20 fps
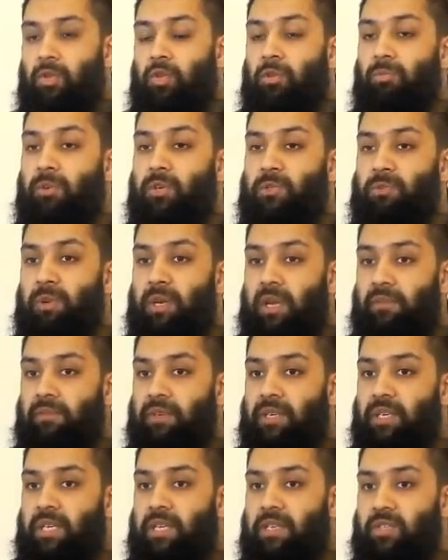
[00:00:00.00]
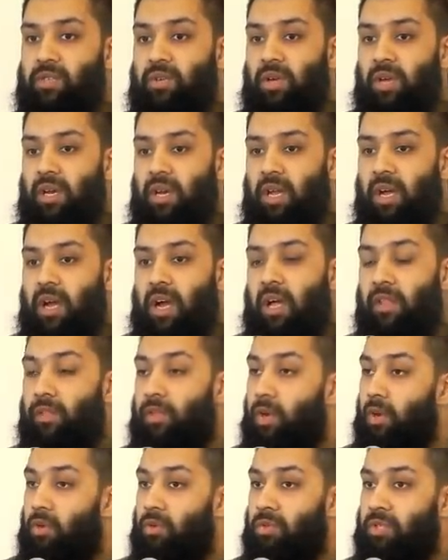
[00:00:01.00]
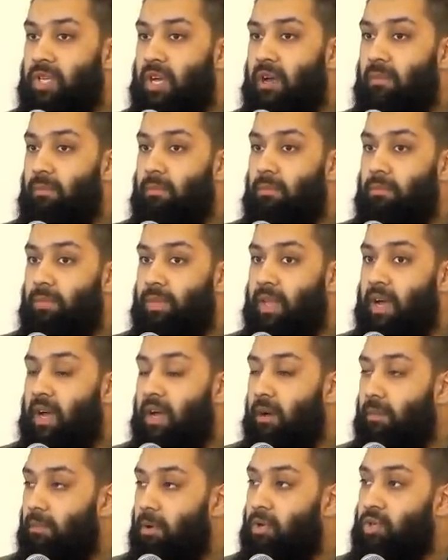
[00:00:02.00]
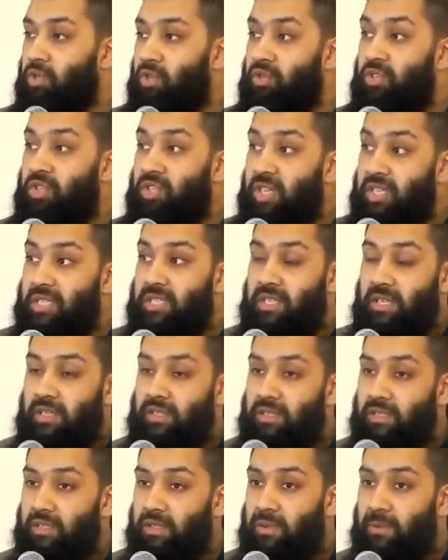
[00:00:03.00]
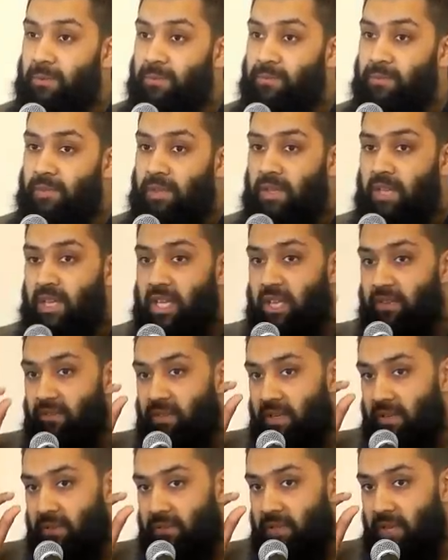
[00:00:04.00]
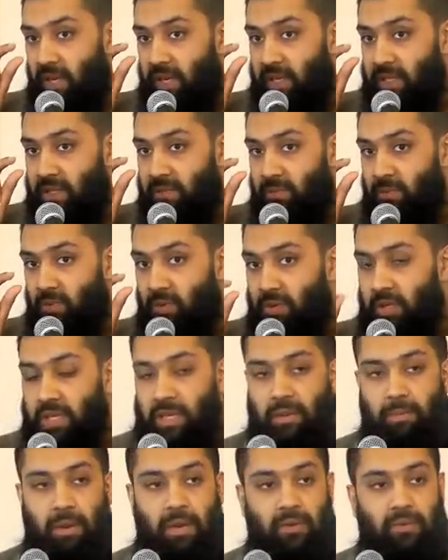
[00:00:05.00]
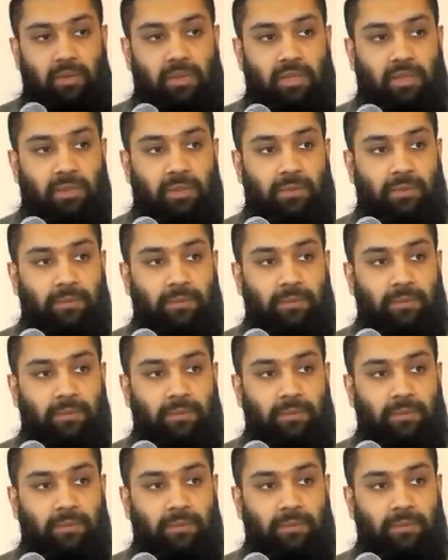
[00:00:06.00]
The most beloved deeds to Allah are those that are, that are most consistent, even if they are small in amount.